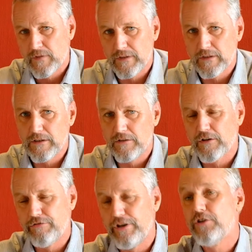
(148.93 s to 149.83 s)

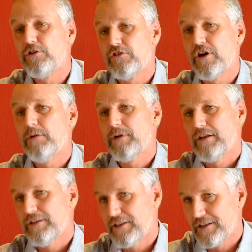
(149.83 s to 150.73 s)
A very good example, I
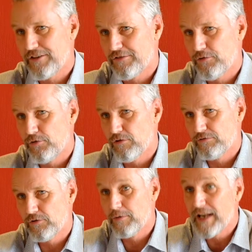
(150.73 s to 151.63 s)
think, is for
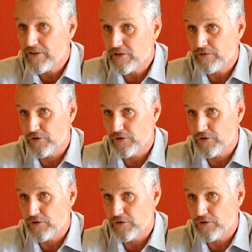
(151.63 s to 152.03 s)
molasses,